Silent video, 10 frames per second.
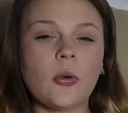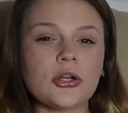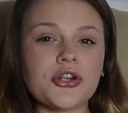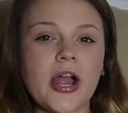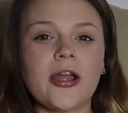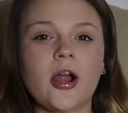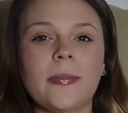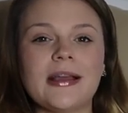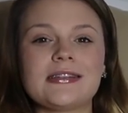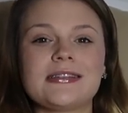we're trying our
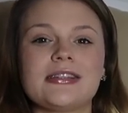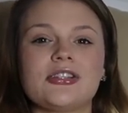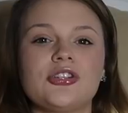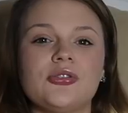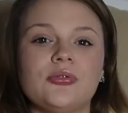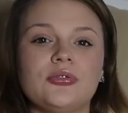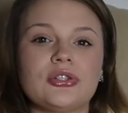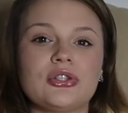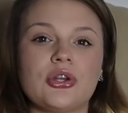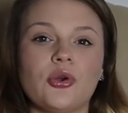best to
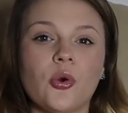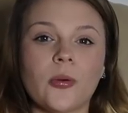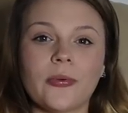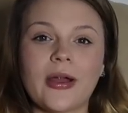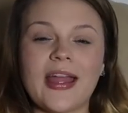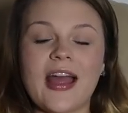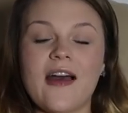just incorporate